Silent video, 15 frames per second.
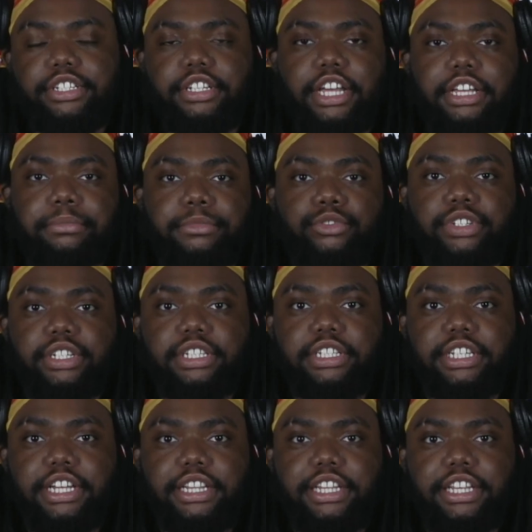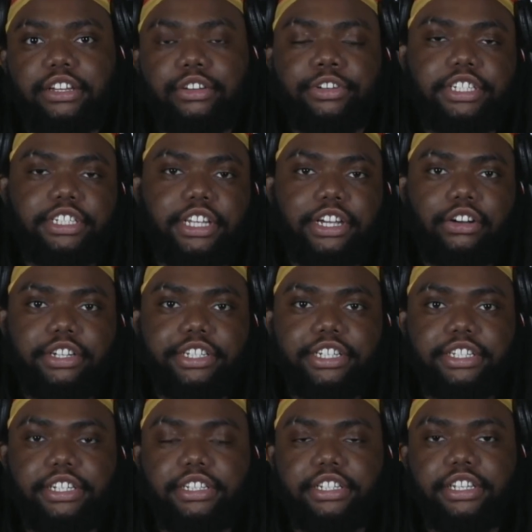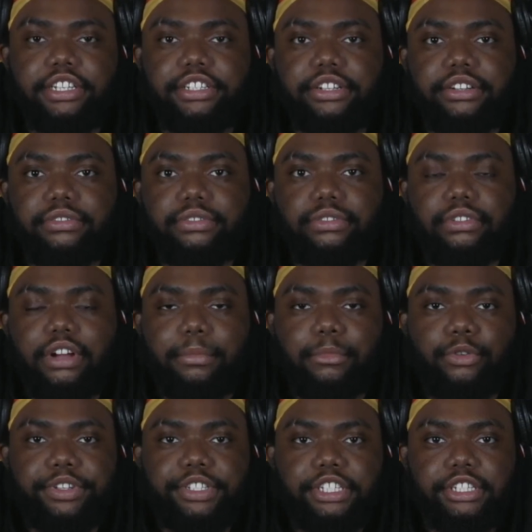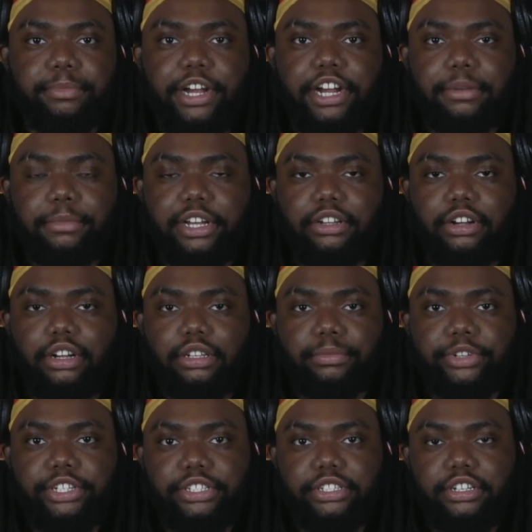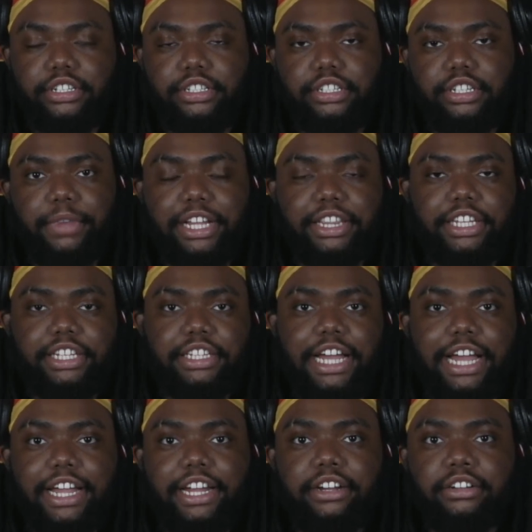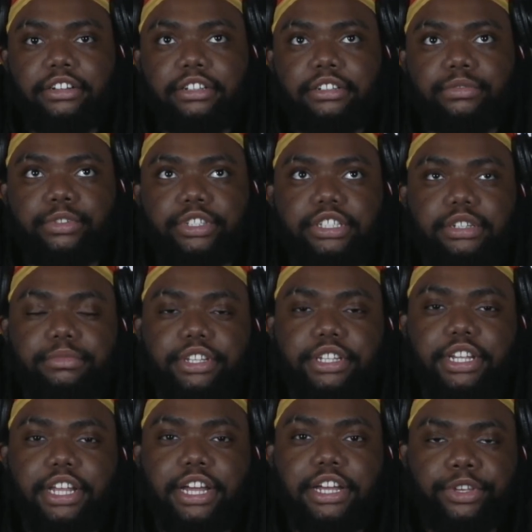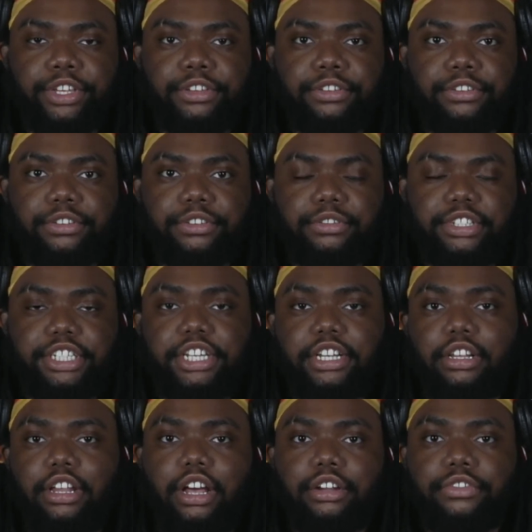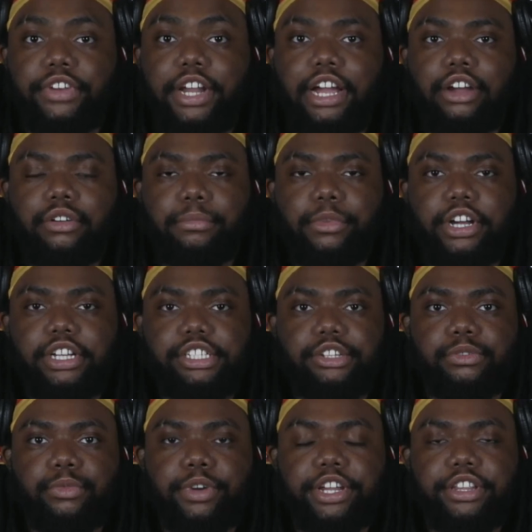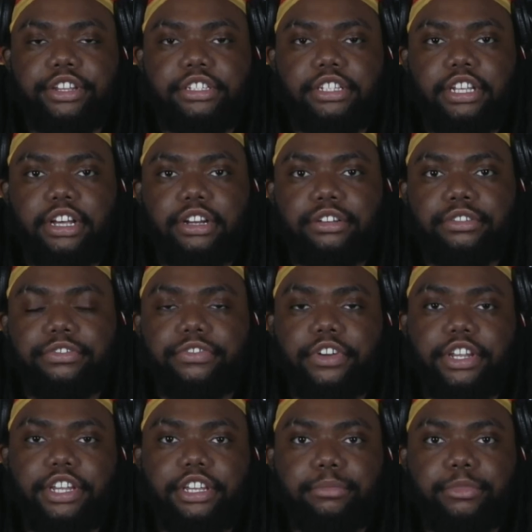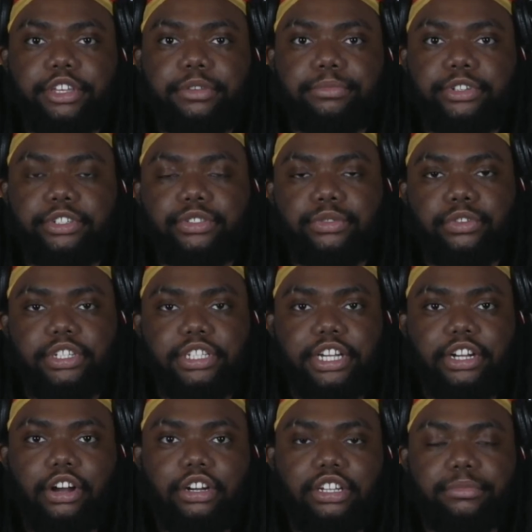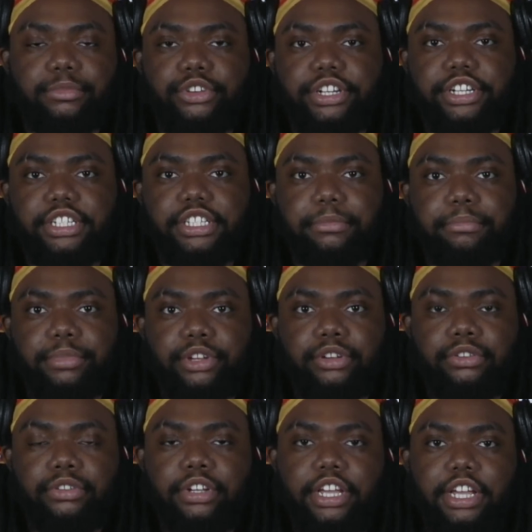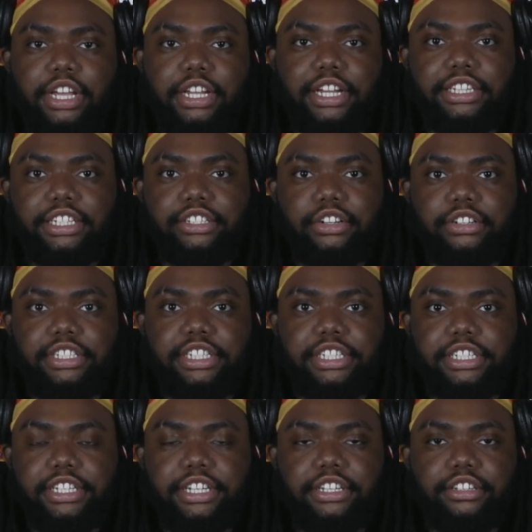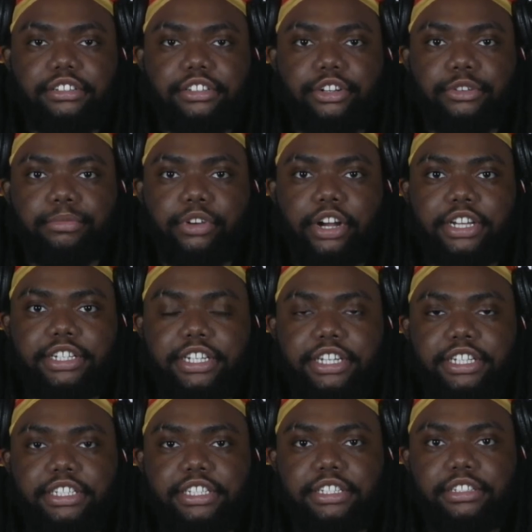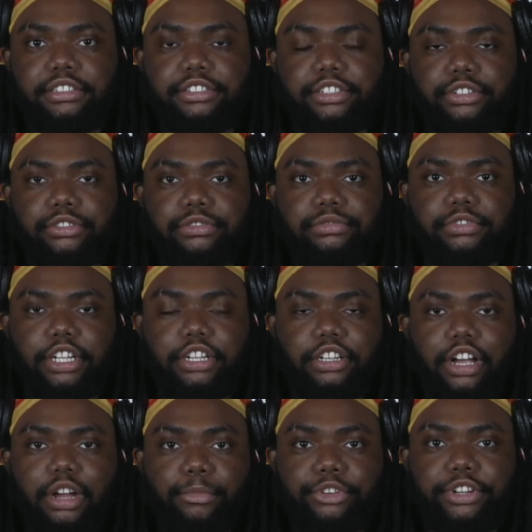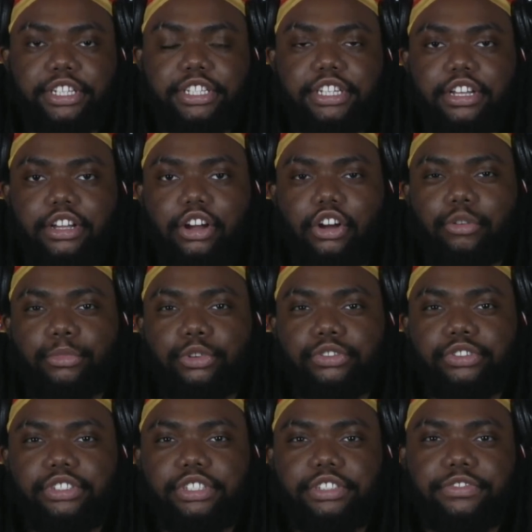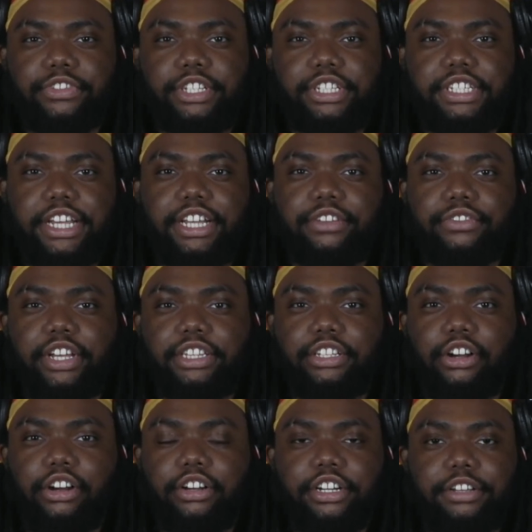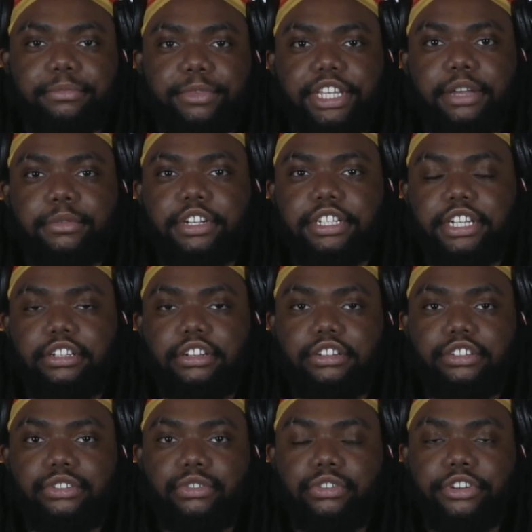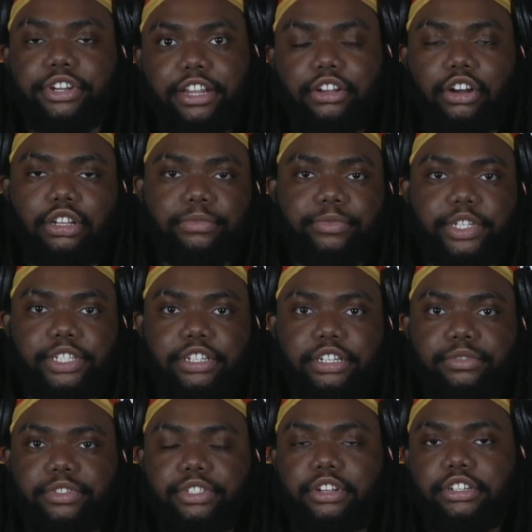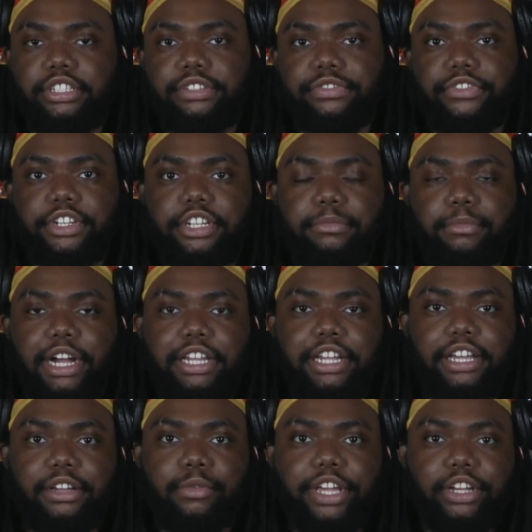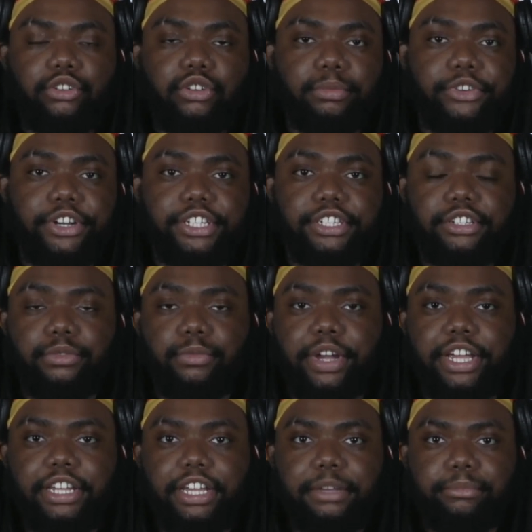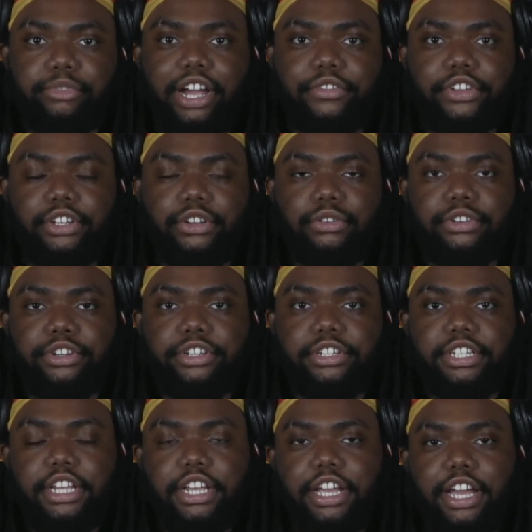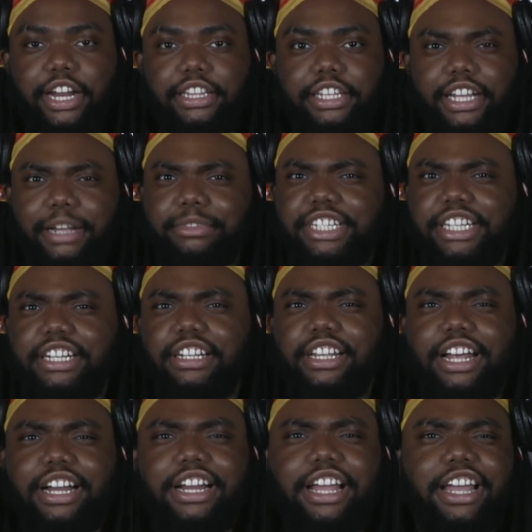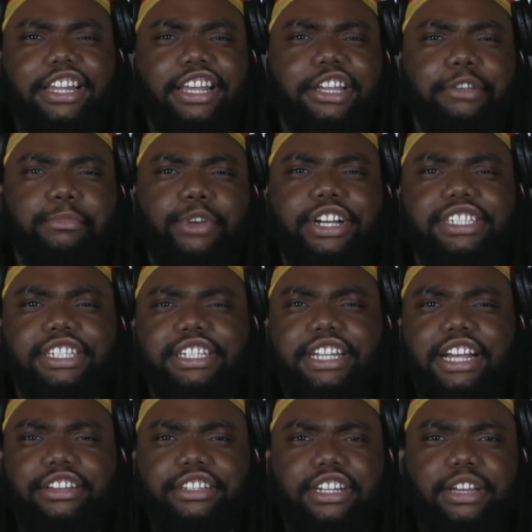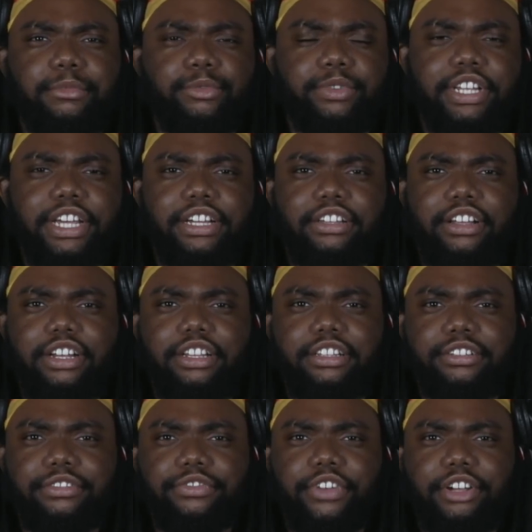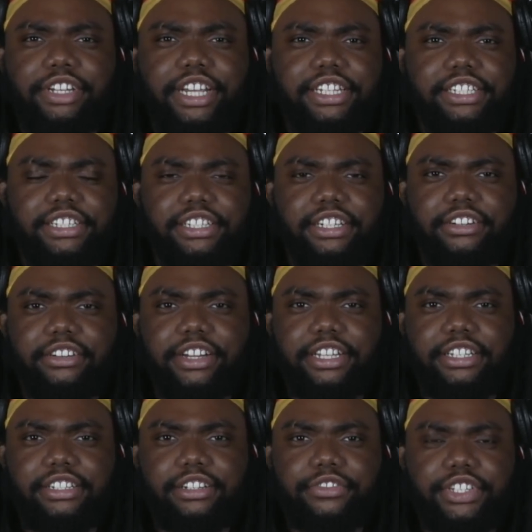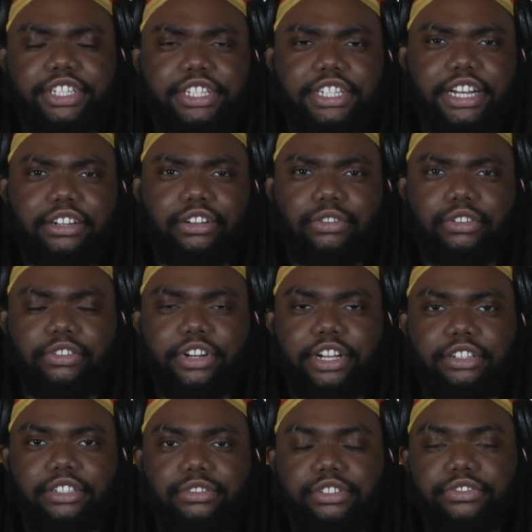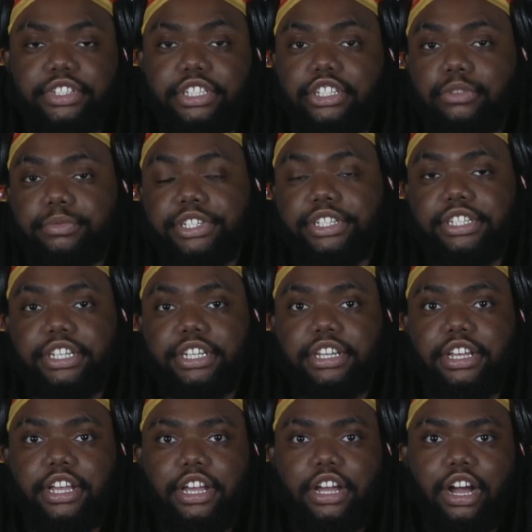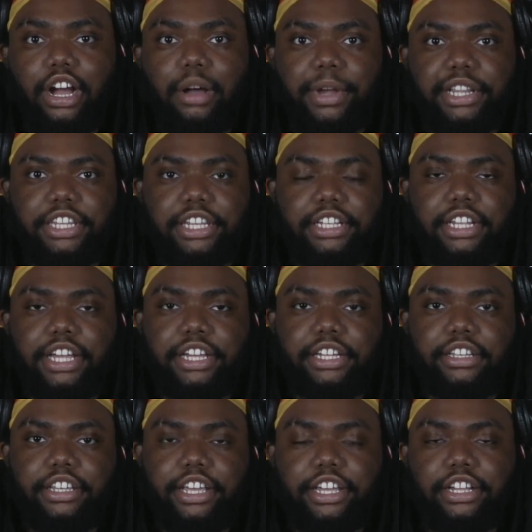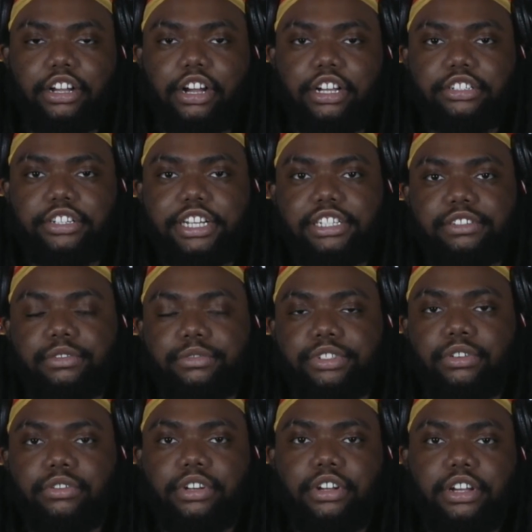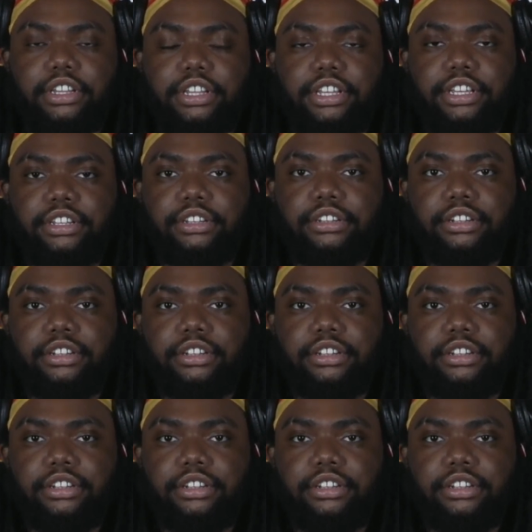like musically, I think, or just like artistically in general, I'm always inspired by the Harlem Renaissance. I think that era was something that we're seeing a lot of now in Boston, where there's a lot of funding being put towards like our communities to build like these artistic, you know, projects and, you know, conglomerates, almost for the sake of like the art and being able to tell our story. And the Harlem Renaissance was largely funded by like white corporations and white like private donors. And I think I'm seeing a lot of that like in Boston now, you know what I mean, with like a lot of the foundations and grant services that are going around. So it's really dope to see. I think like in contrast to what was going on then,